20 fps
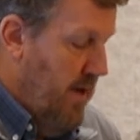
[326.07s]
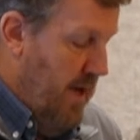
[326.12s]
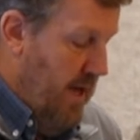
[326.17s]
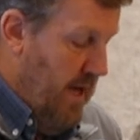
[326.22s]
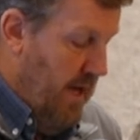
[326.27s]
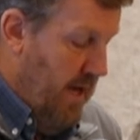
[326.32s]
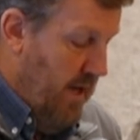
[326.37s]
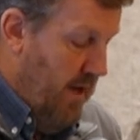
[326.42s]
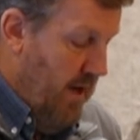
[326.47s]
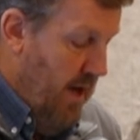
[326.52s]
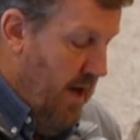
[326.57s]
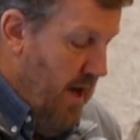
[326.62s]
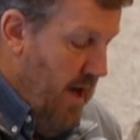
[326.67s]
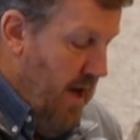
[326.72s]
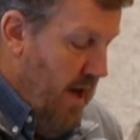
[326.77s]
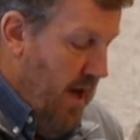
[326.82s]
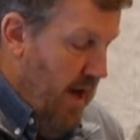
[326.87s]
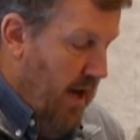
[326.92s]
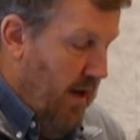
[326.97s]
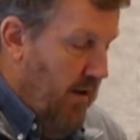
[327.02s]
And
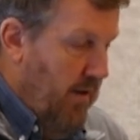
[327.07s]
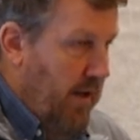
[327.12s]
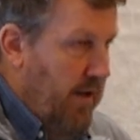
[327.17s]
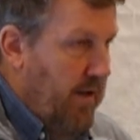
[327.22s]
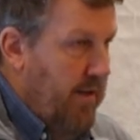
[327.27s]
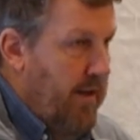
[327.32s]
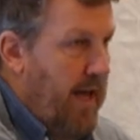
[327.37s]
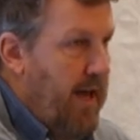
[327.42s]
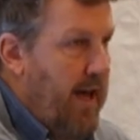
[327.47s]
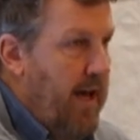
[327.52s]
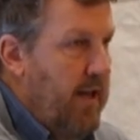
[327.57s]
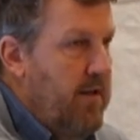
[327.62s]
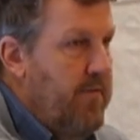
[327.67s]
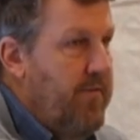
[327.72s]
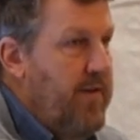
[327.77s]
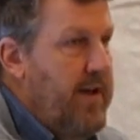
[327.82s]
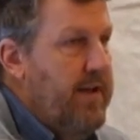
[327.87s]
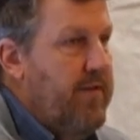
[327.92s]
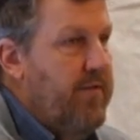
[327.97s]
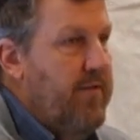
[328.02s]
it ele
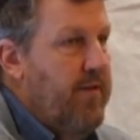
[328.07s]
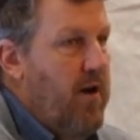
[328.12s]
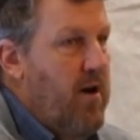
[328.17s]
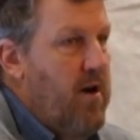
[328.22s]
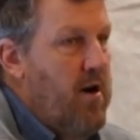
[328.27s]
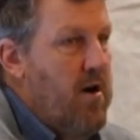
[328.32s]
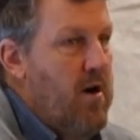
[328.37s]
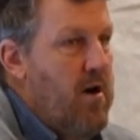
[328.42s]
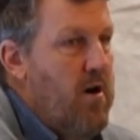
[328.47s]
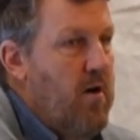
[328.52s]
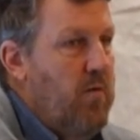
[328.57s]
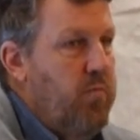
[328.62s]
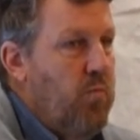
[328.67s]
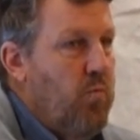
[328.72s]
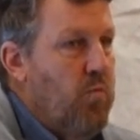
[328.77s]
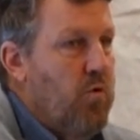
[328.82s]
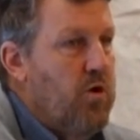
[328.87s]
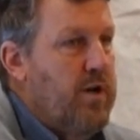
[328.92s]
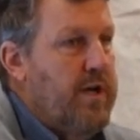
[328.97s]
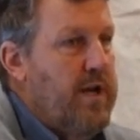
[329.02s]
elevates our
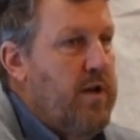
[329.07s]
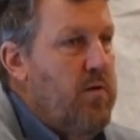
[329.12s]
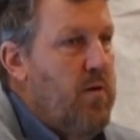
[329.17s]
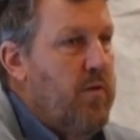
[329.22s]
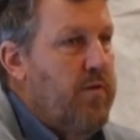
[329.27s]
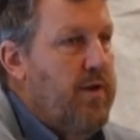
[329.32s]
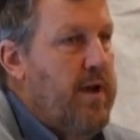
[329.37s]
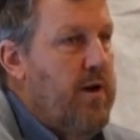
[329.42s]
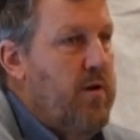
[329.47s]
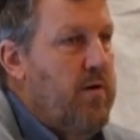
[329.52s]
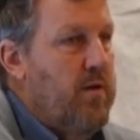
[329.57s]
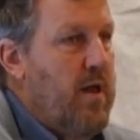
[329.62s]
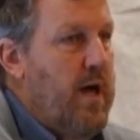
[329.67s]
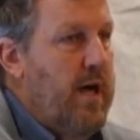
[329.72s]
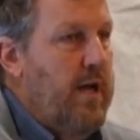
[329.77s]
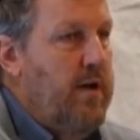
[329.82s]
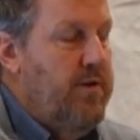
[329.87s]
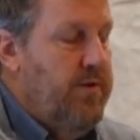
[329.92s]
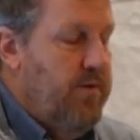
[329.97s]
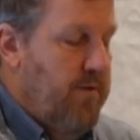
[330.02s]
work in North
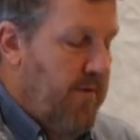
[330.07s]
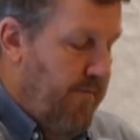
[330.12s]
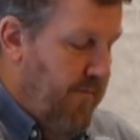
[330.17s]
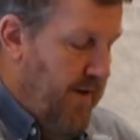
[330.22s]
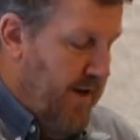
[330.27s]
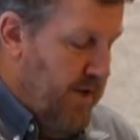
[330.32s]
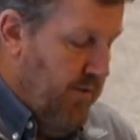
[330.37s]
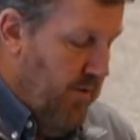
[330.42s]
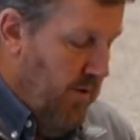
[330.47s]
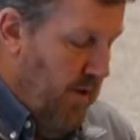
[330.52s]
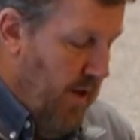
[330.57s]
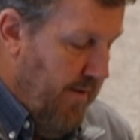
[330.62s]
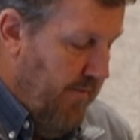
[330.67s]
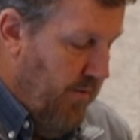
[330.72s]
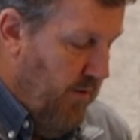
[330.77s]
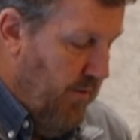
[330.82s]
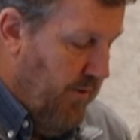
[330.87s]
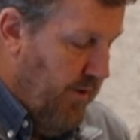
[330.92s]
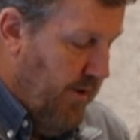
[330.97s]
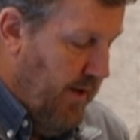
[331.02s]
Carolina to a federal
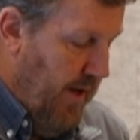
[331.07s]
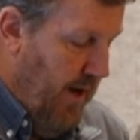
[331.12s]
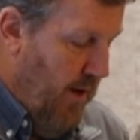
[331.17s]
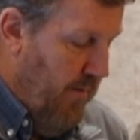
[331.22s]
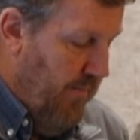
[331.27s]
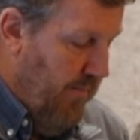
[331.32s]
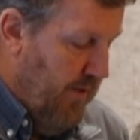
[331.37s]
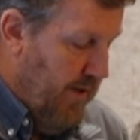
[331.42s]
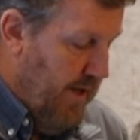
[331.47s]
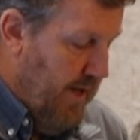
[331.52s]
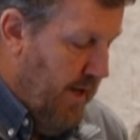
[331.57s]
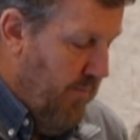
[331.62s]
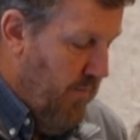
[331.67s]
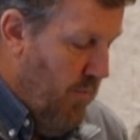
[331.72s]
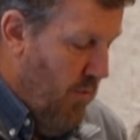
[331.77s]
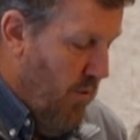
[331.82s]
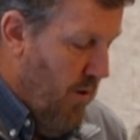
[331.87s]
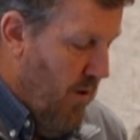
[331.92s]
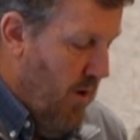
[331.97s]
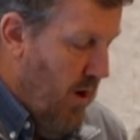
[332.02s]
level to hopefully get
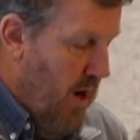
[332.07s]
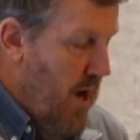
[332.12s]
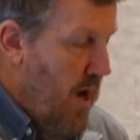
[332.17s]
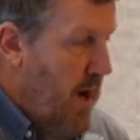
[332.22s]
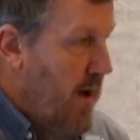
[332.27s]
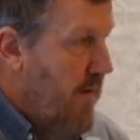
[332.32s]
more